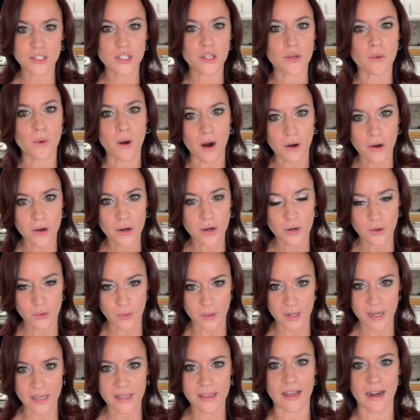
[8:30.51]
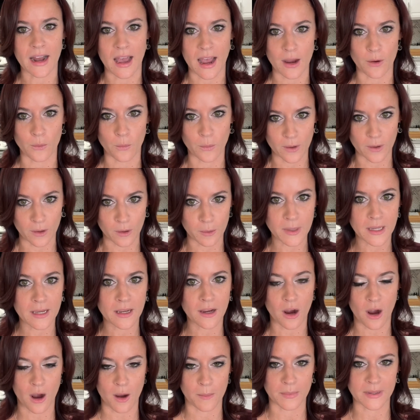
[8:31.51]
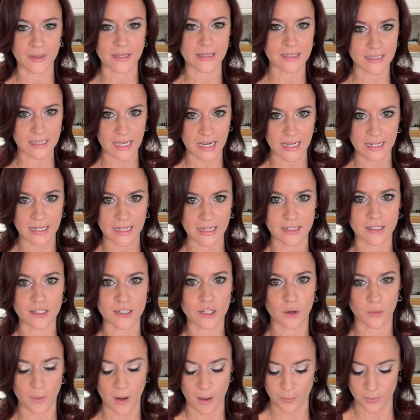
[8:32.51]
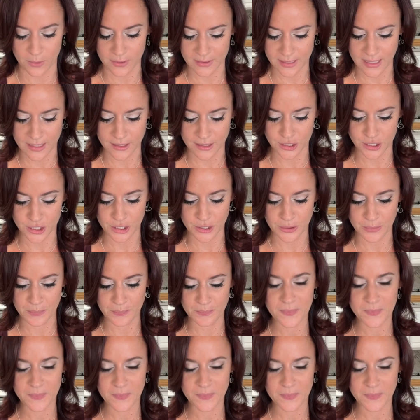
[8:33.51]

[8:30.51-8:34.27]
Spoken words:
you are agreeing that I will be compensated to represent you.